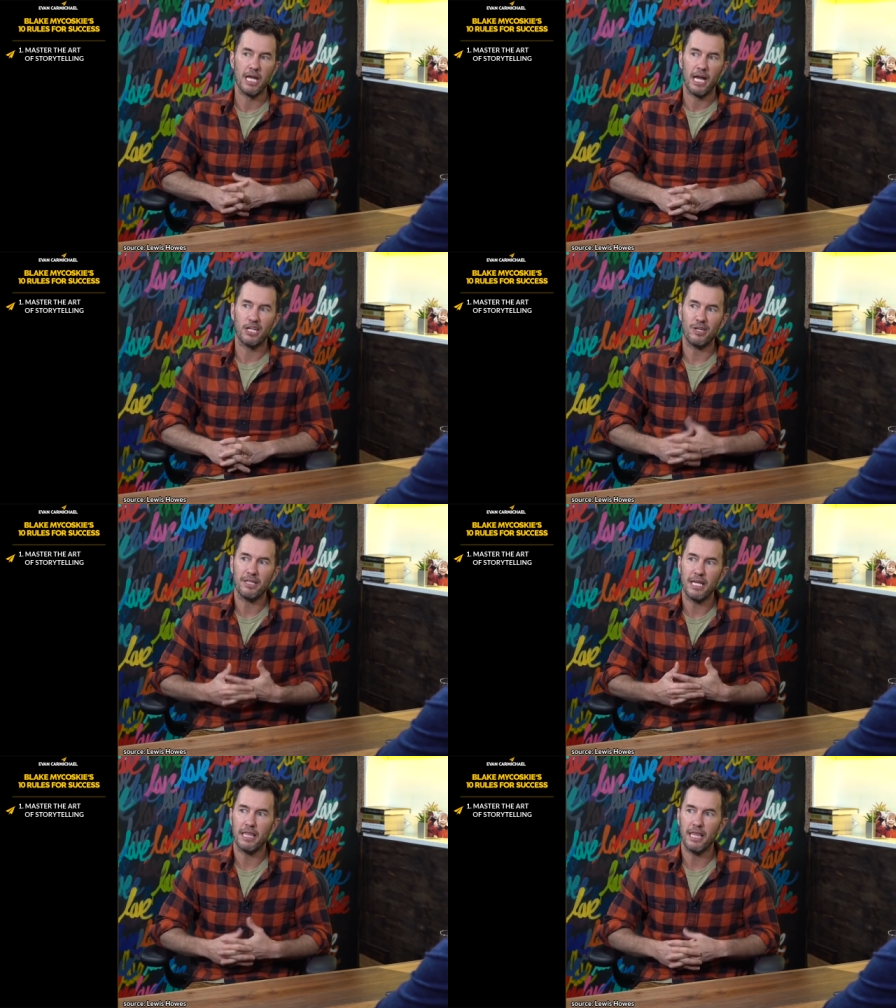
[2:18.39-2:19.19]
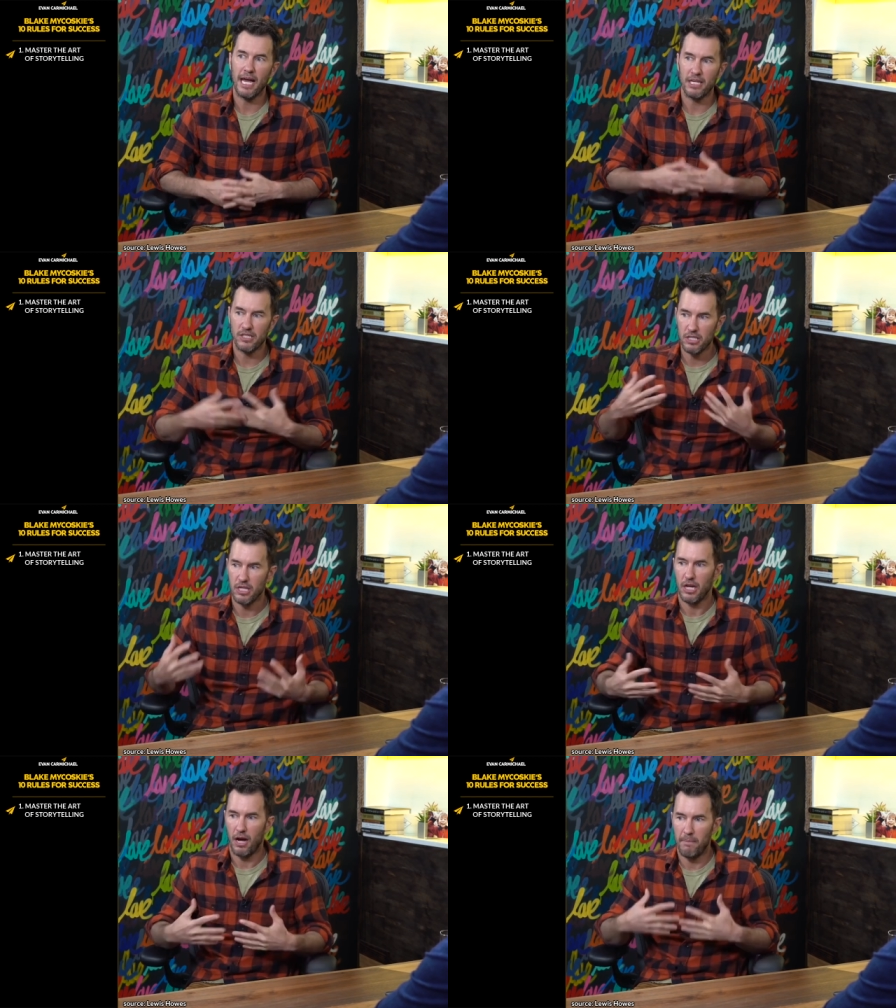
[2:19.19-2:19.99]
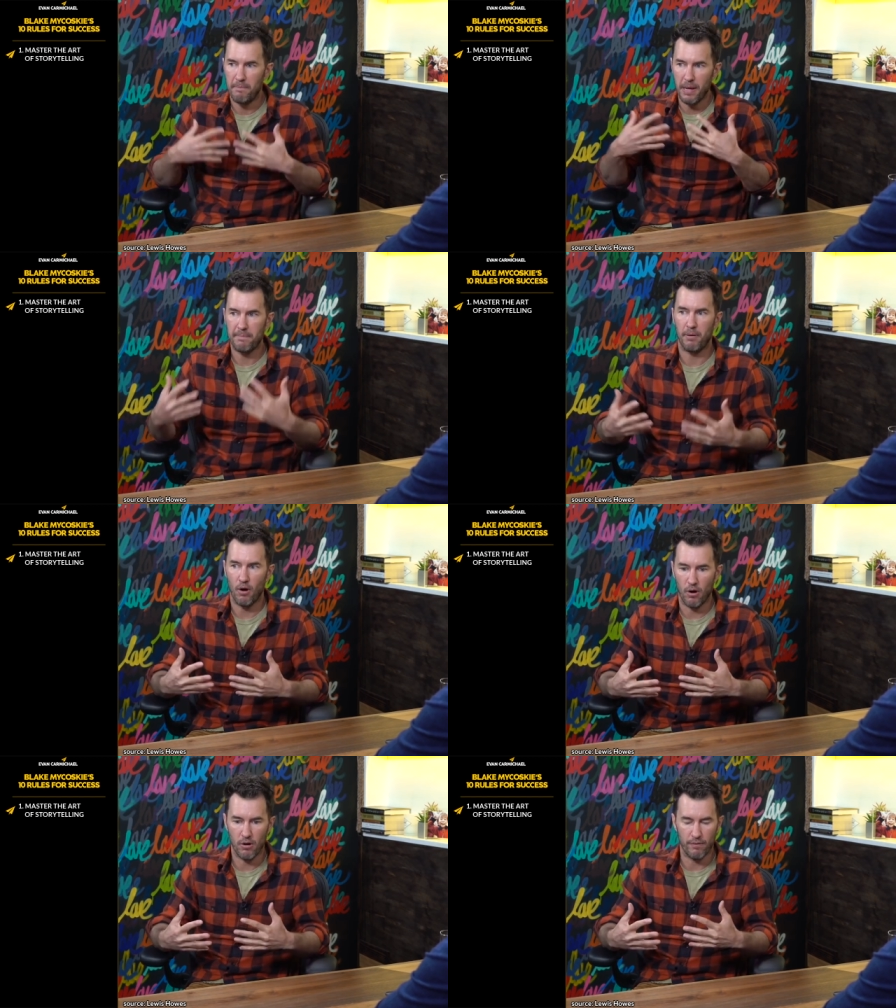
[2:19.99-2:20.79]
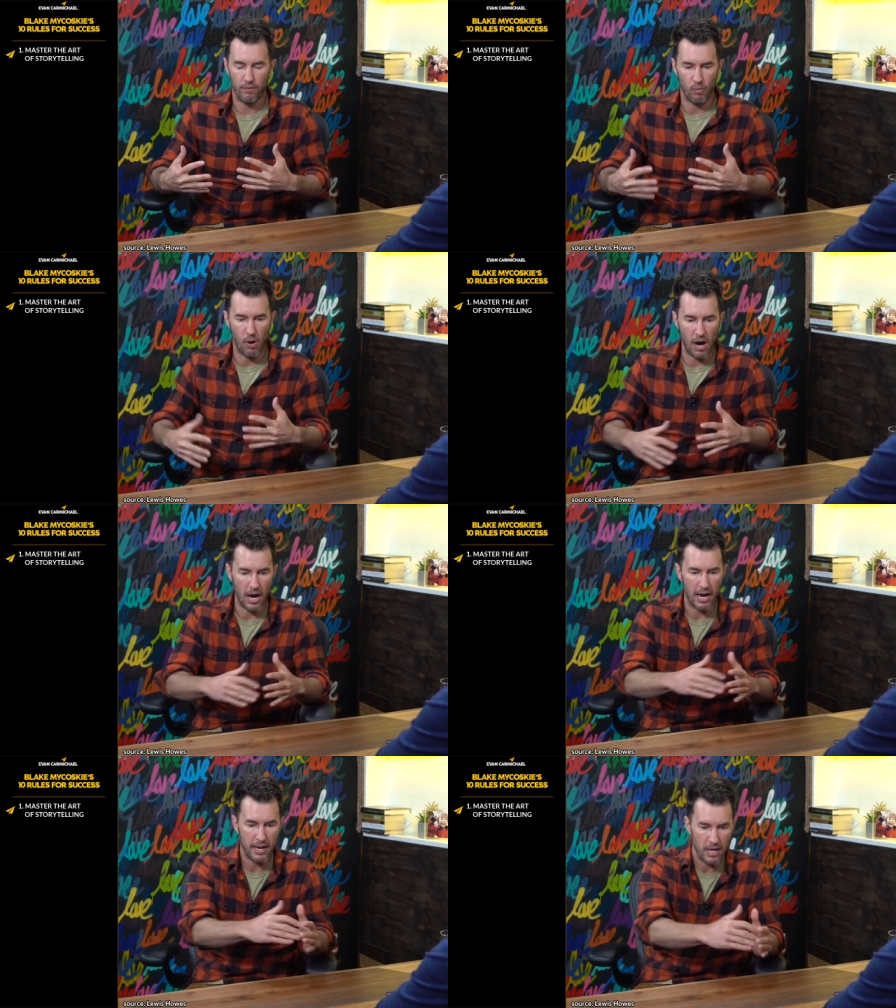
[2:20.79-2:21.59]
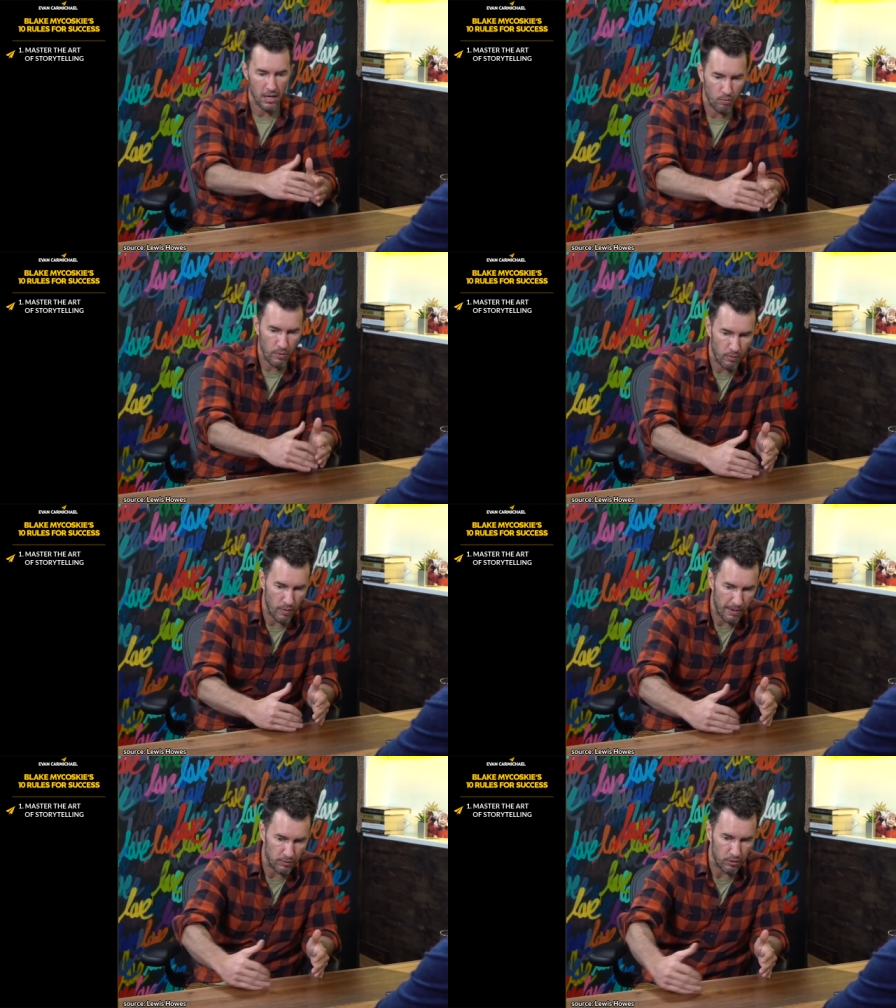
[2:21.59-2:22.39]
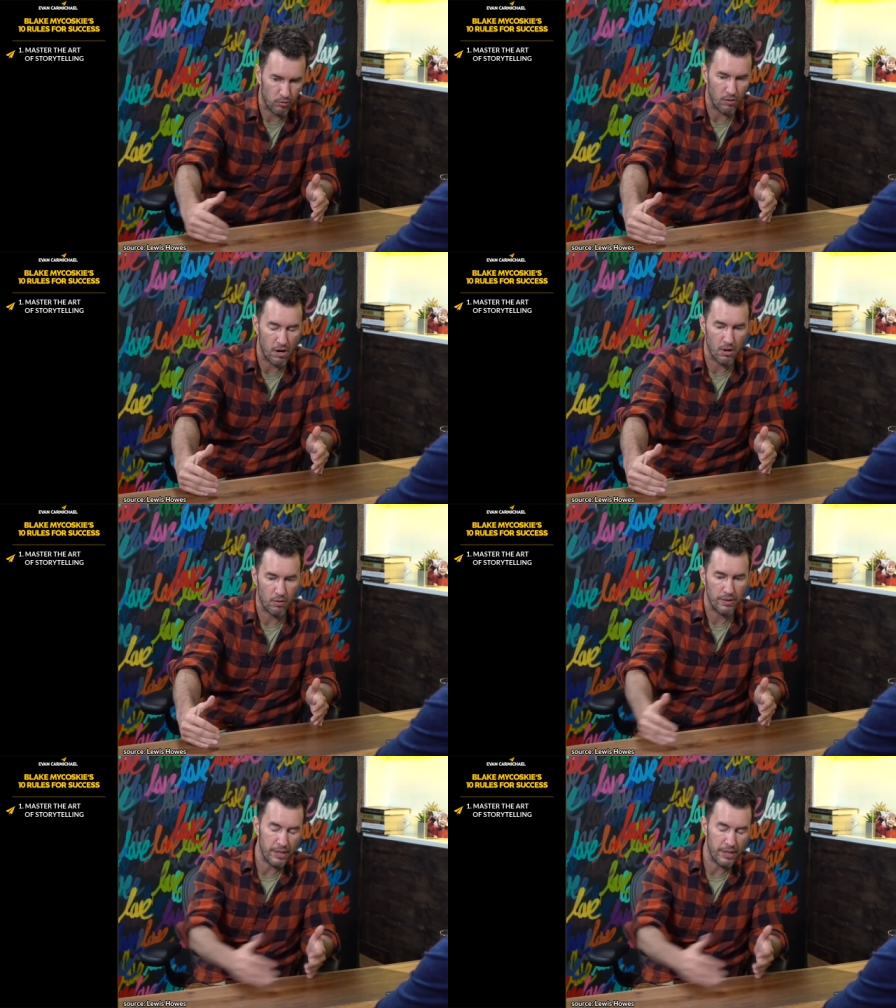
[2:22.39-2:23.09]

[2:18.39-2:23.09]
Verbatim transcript: Right. And so I think that's a big part of why we were able to grow.